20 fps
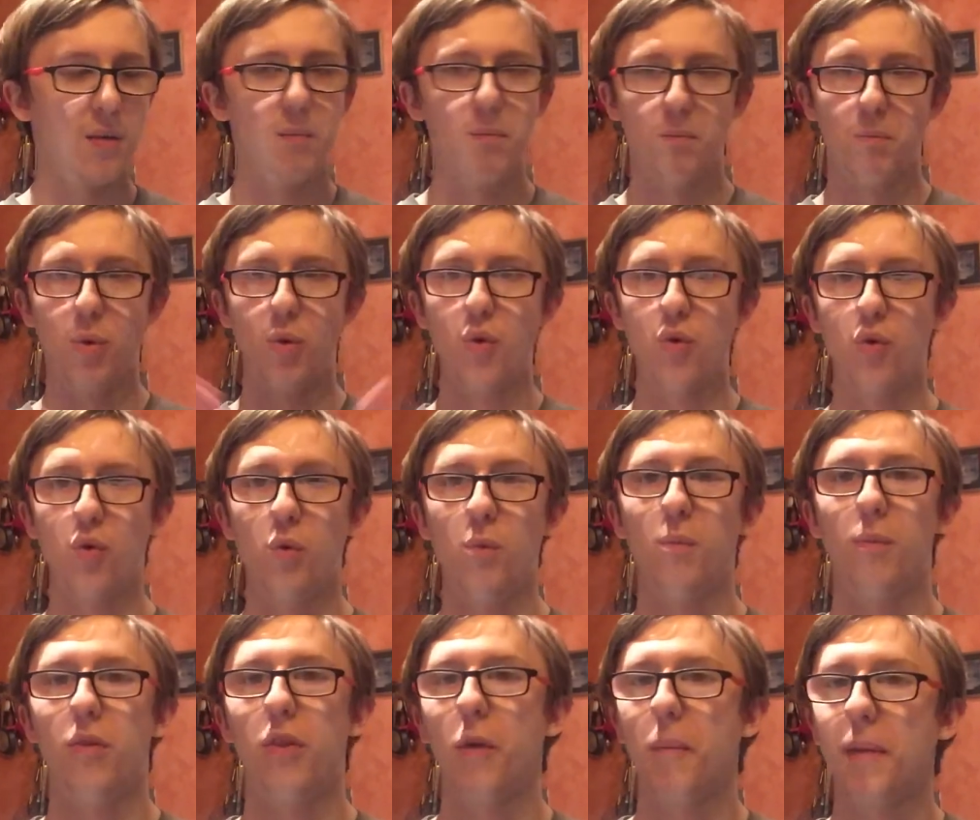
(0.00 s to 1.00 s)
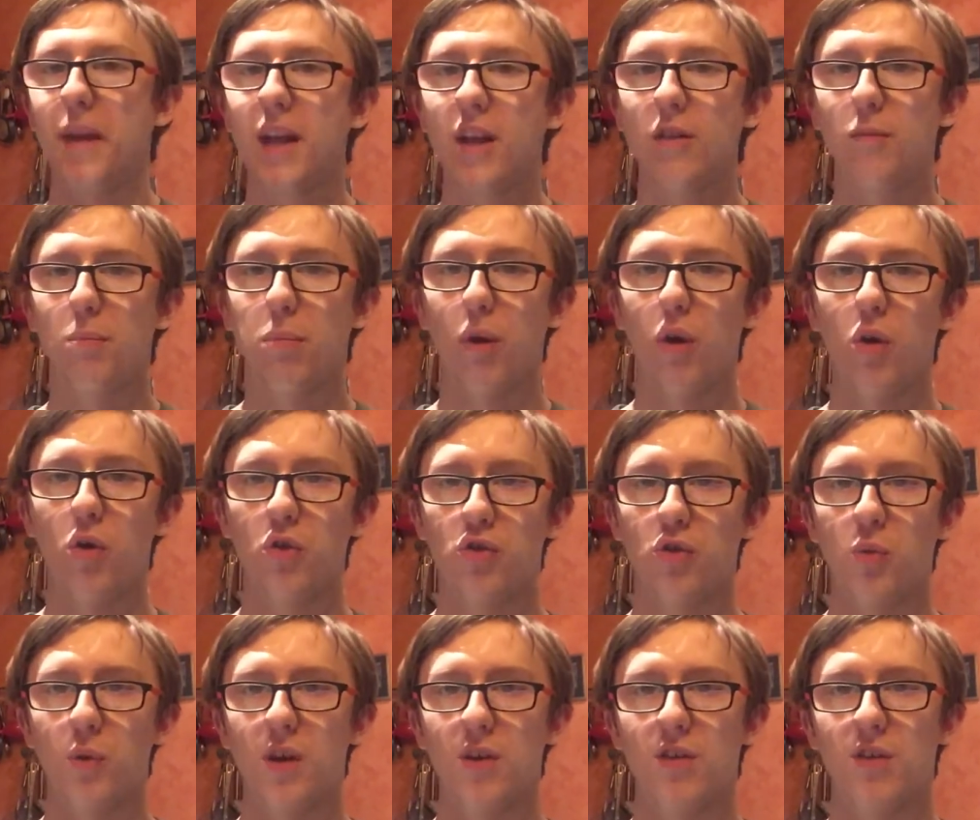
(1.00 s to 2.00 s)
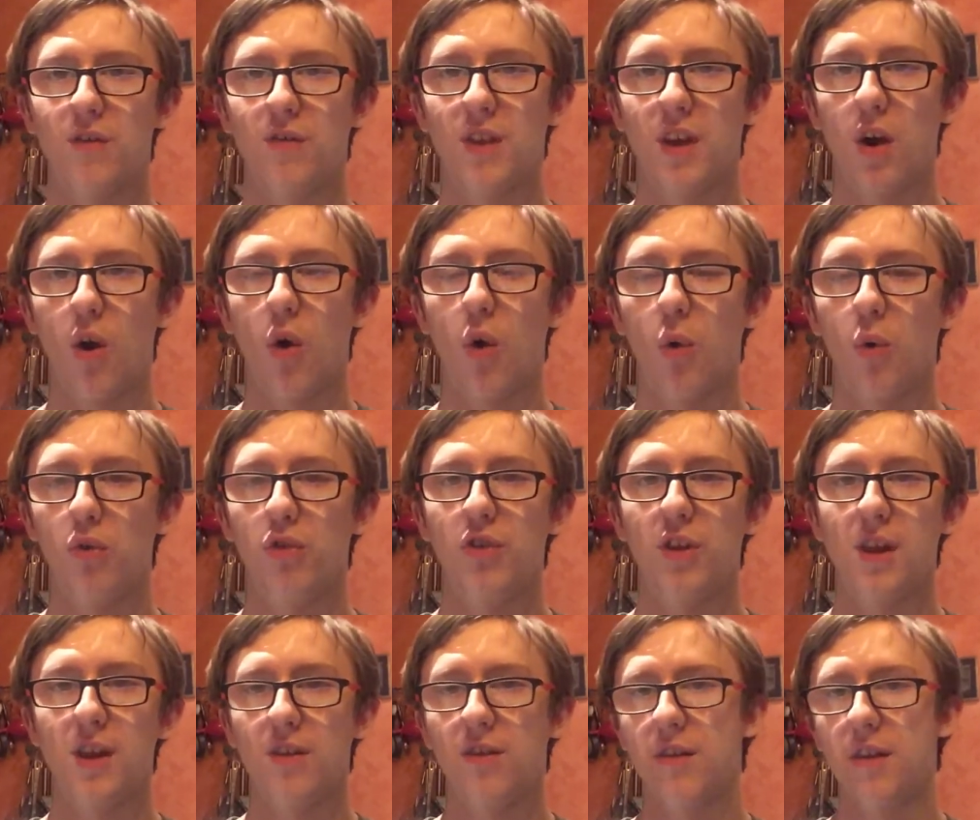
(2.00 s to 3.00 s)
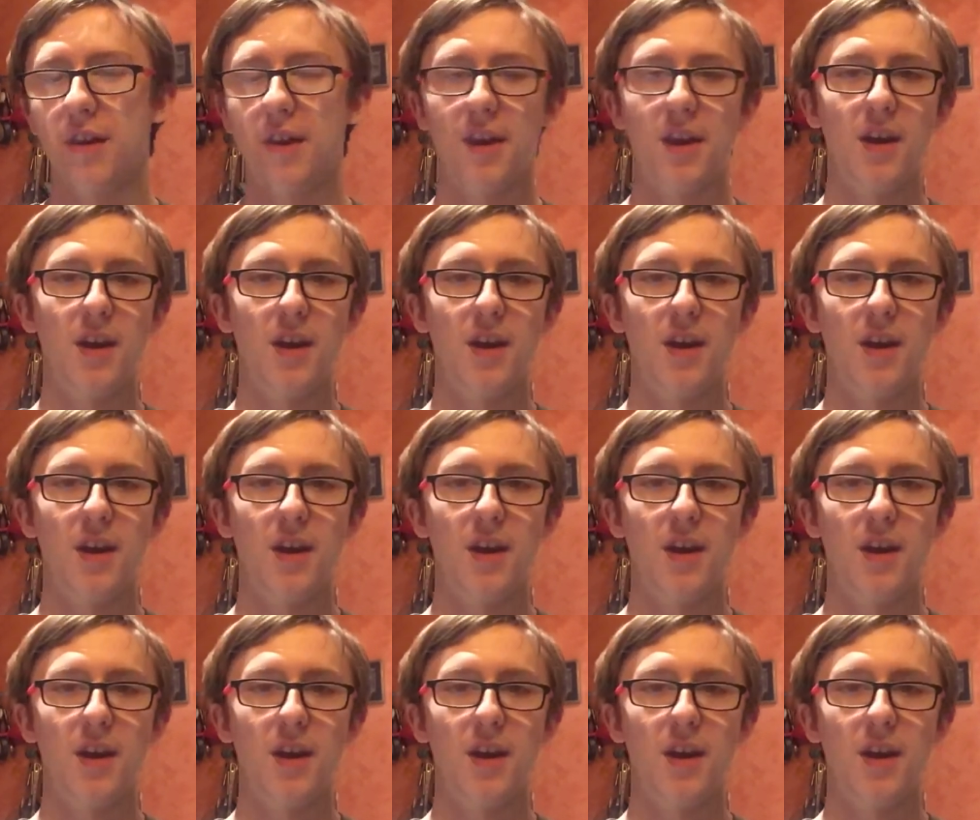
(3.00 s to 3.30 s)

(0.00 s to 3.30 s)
Boom, the biggest plot twist of the whole season.